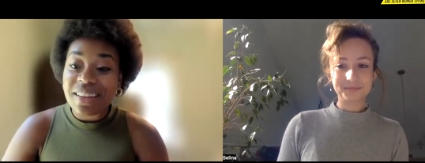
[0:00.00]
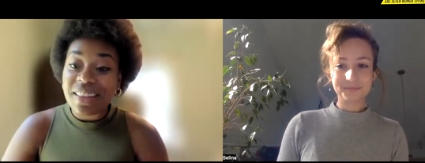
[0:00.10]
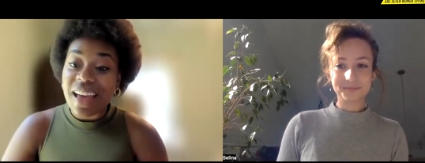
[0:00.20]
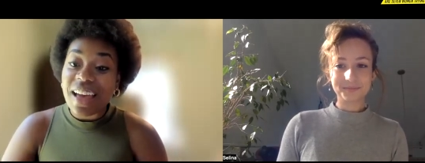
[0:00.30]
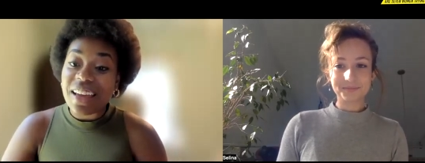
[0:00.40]

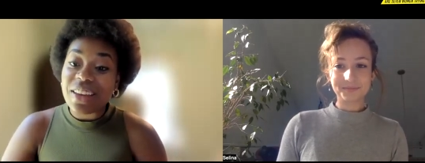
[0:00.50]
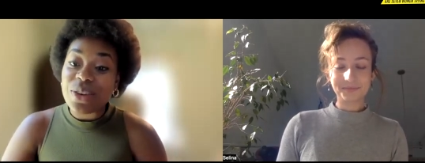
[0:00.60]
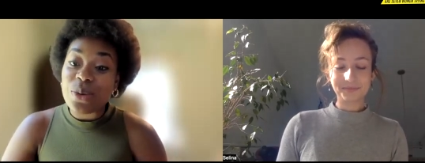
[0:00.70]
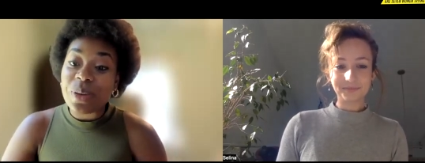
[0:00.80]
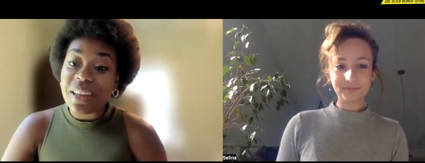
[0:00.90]
Speaker 1: that
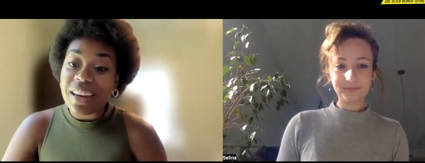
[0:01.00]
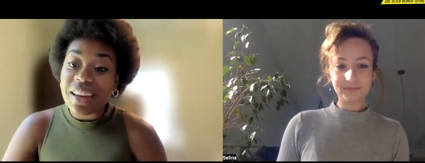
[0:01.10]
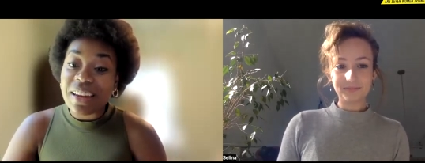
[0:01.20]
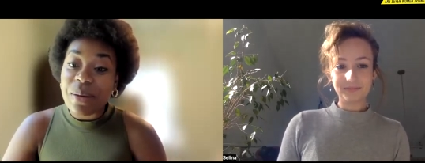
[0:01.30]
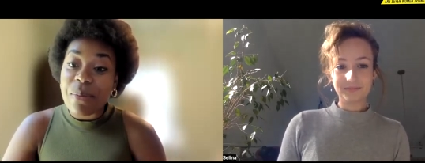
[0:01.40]
you
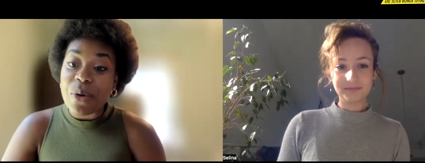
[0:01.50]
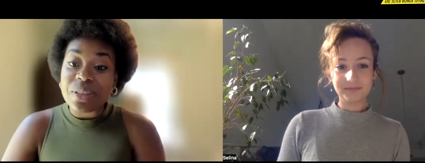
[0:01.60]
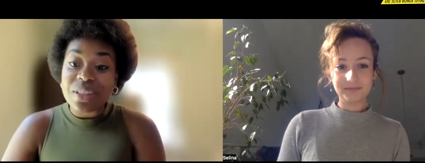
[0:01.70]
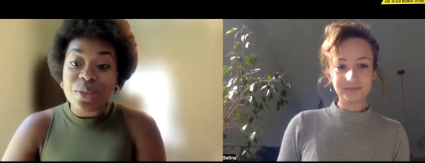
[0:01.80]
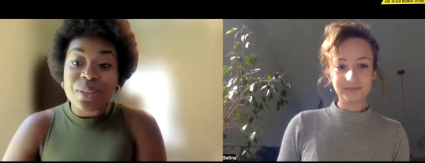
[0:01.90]
related
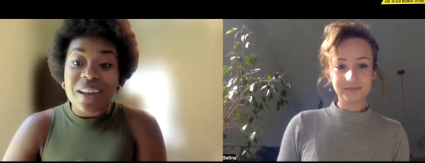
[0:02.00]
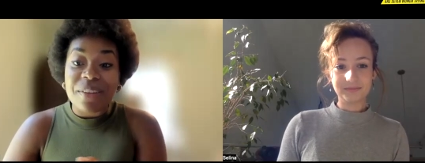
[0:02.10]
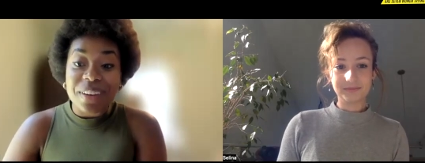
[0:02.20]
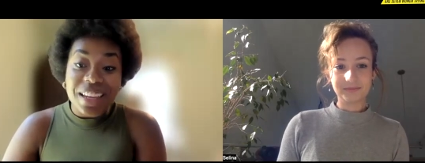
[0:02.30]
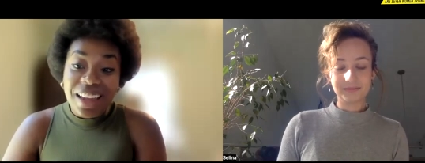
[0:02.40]
most to
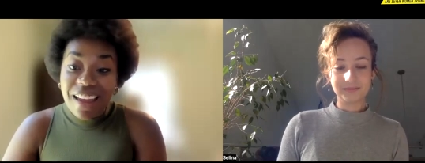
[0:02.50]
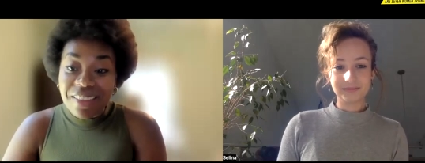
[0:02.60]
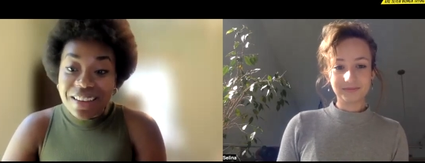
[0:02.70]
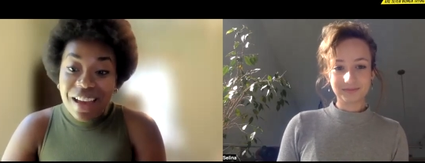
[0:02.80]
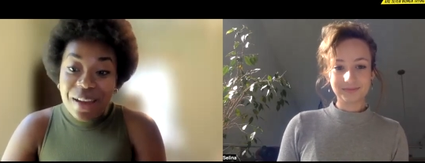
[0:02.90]
Stephanie at the
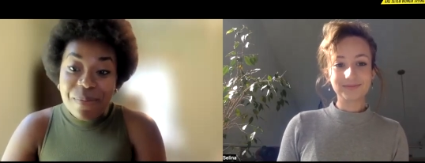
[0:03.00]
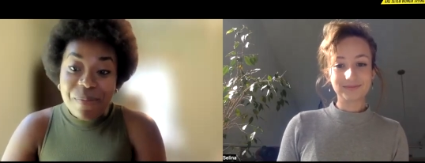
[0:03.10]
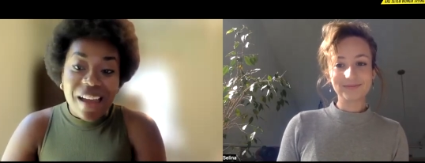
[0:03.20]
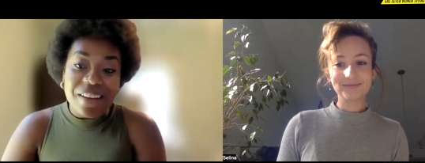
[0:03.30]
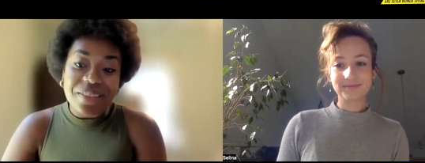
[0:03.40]
time
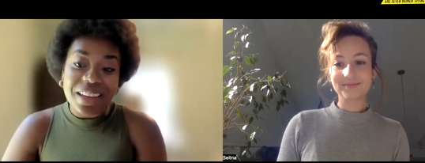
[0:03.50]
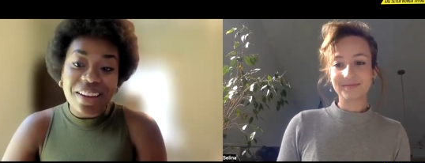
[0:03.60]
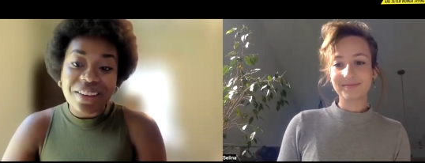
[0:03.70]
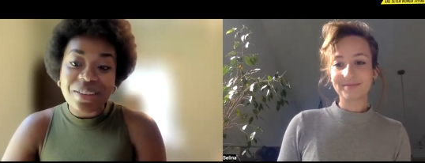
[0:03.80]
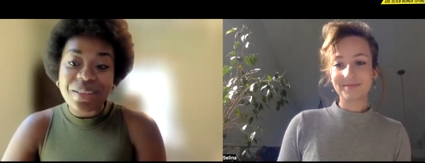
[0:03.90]
out of the
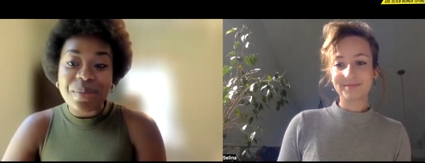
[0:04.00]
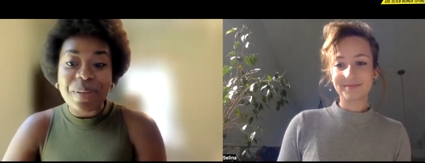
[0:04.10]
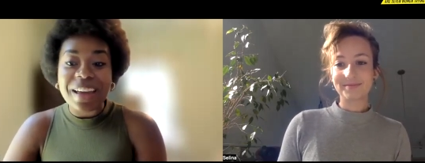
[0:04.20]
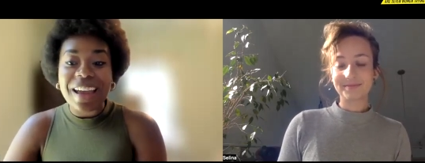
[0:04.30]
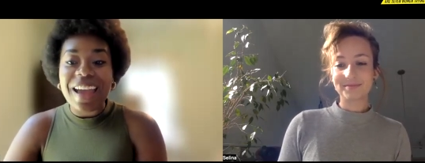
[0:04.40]
characters in the
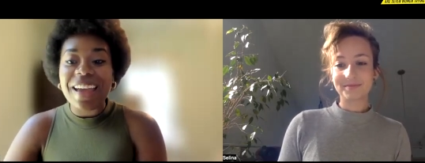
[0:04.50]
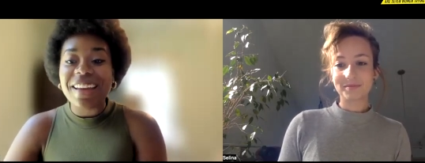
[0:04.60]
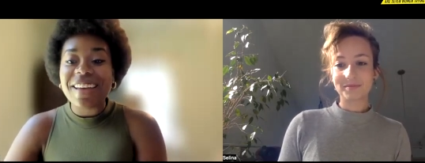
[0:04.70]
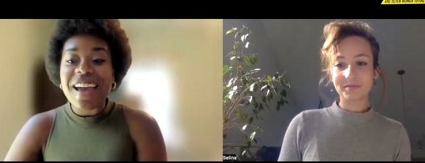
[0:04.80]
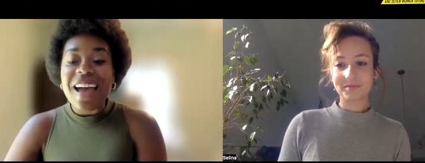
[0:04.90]
play.
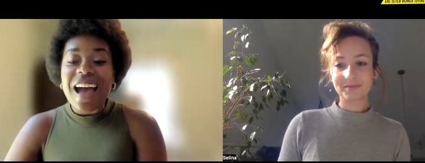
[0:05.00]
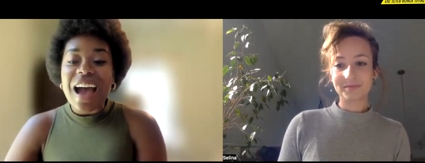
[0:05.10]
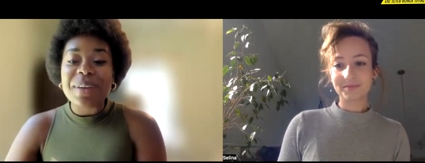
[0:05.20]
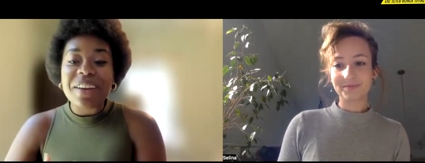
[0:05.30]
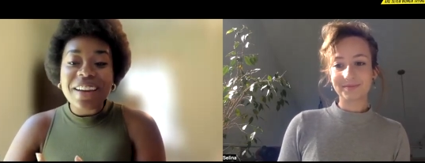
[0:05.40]
And
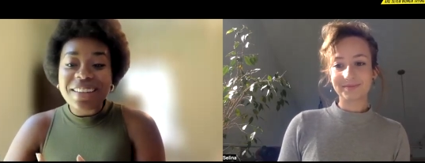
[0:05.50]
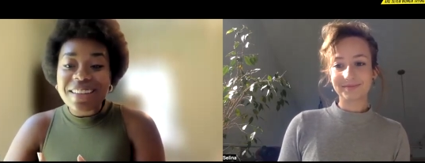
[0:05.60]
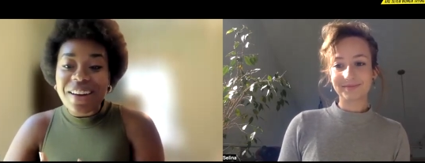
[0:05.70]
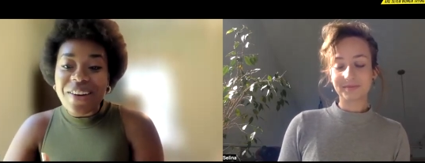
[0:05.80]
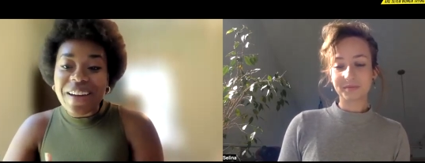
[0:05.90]
I'm curious to
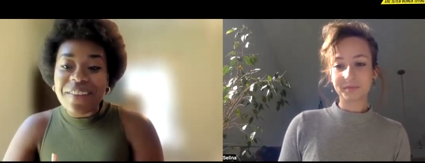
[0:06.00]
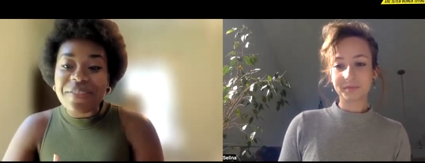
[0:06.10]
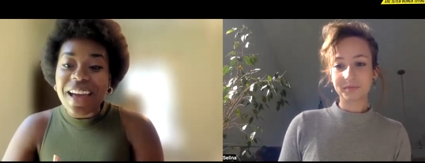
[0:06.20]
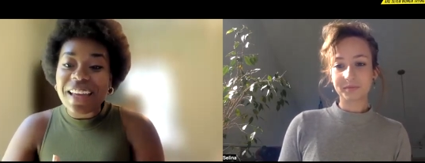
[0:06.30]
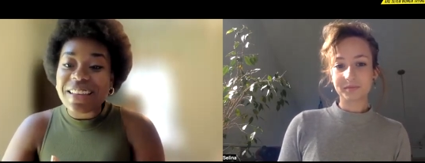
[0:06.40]
know if
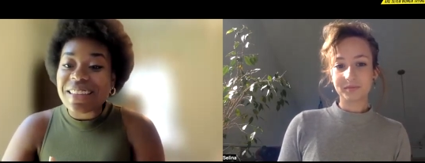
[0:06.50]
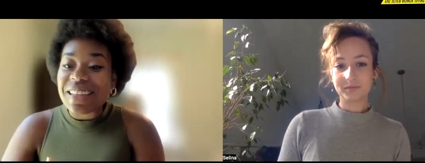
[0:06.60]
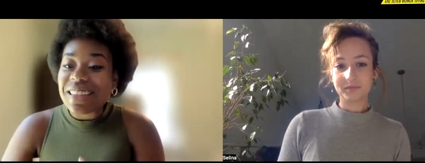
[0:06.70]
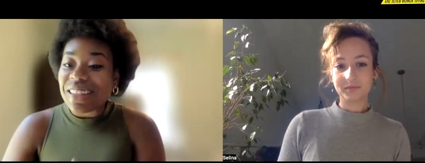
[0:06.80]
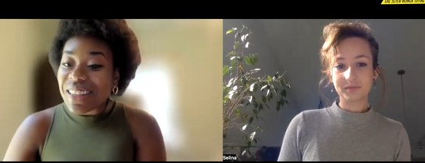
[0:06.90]
that is
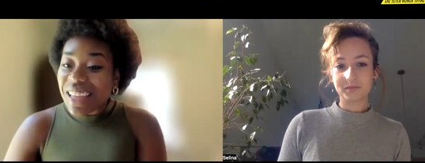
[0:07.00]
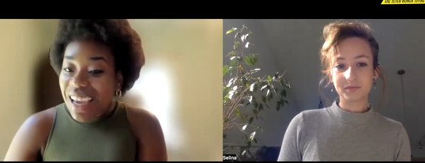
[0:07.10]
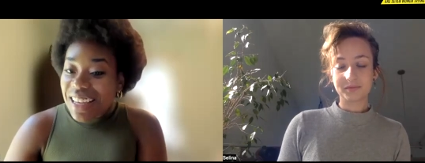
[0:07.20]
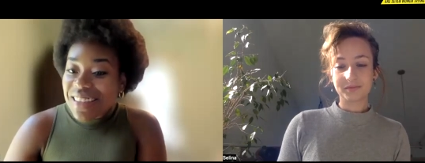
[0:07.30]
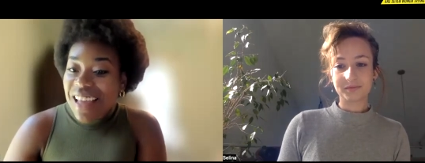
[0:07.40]
still the
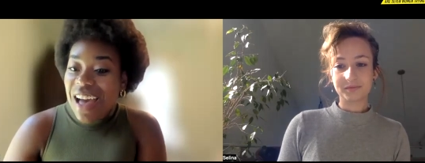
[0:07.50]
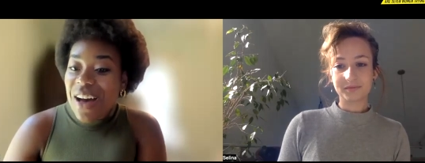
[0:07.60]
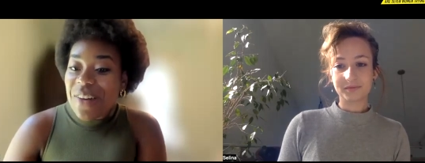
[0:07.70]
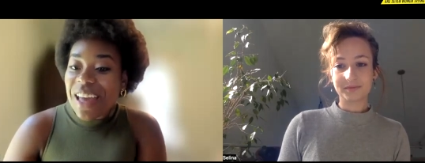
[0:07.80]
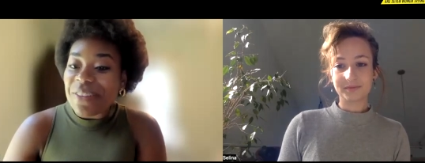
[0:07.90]
case.
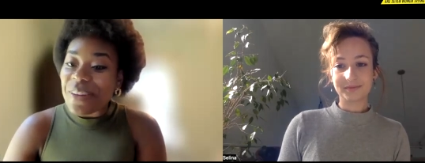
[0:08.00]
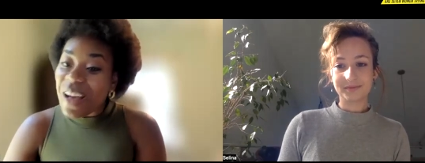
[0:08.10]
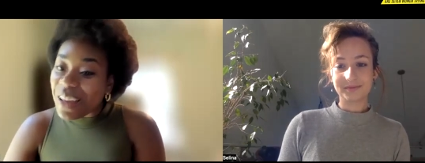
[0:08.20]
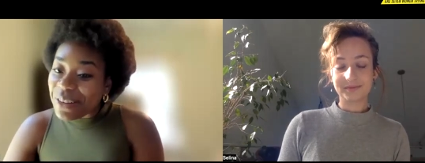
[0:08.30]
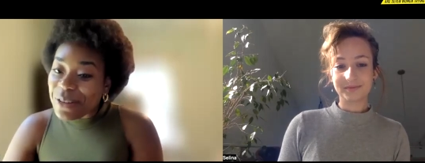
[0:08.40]
Um, and if
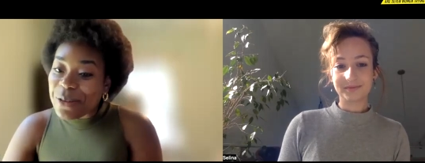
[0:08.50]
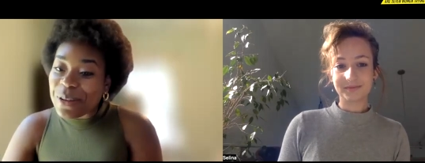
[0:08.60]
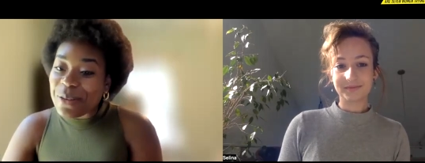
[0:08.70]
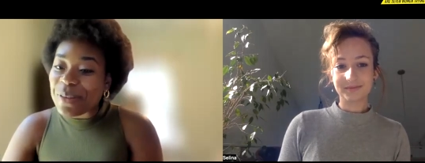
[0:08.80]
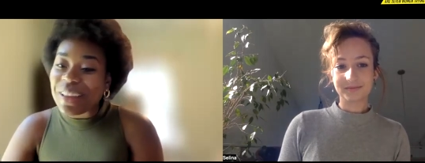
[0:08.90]
not, who
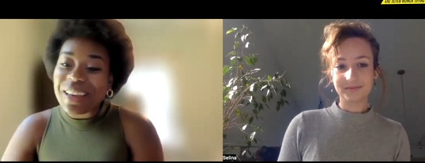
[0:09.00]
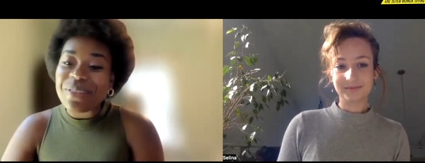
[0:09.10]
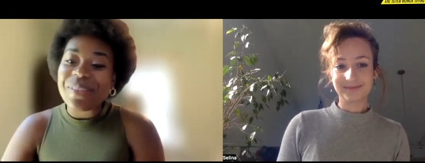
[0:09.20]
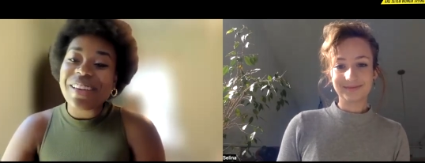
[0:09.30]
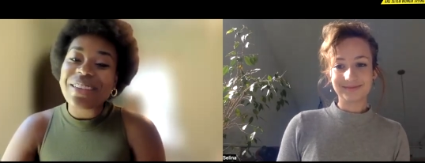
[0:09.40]
you feel like you
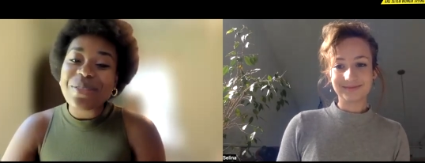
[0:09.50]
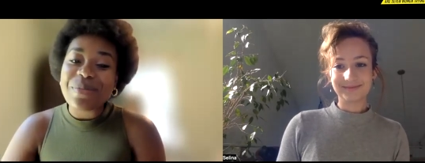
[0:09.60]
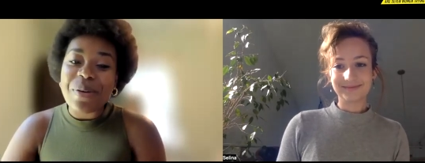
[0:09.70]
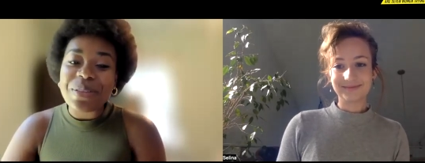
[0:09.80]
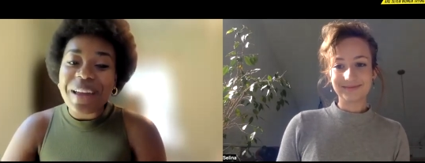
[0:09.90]
relate to
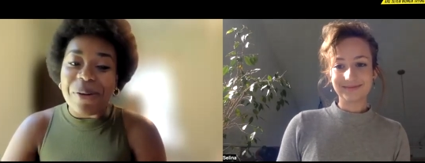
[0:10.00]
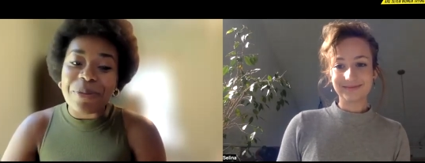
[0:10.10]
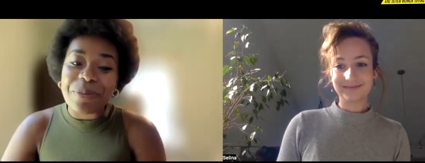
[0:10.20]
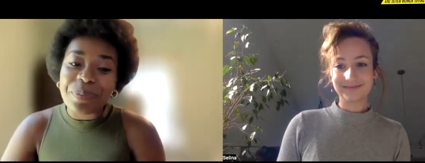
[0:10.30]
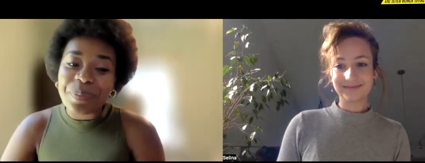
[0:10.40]
most now.
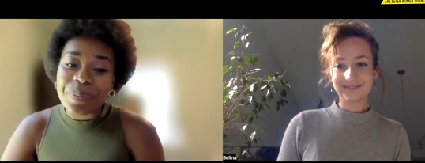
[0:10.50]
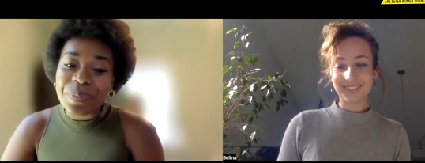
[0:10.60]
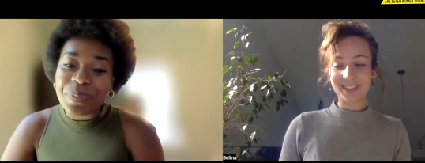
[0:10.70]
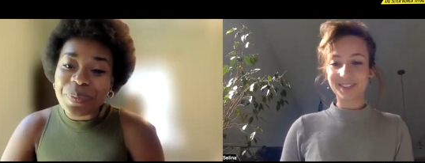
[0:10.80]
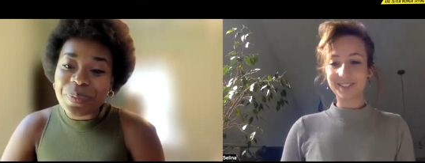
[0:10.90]

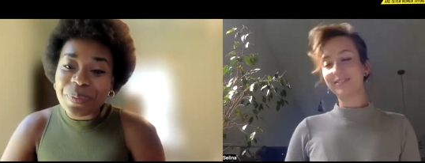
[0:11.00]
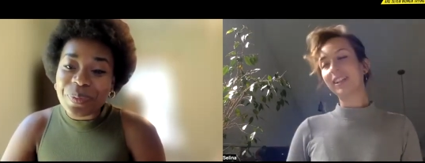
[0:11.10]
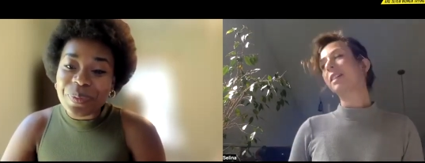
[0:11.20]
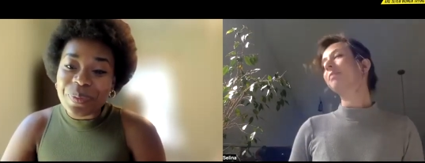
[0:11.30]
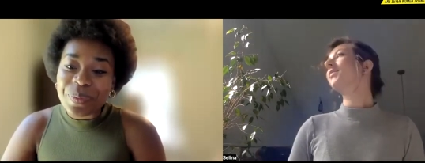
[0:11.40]
Speaker 2: Oh,
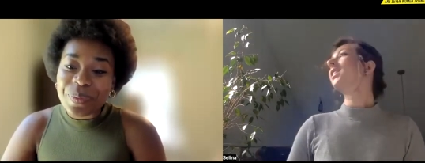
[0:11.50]
fun.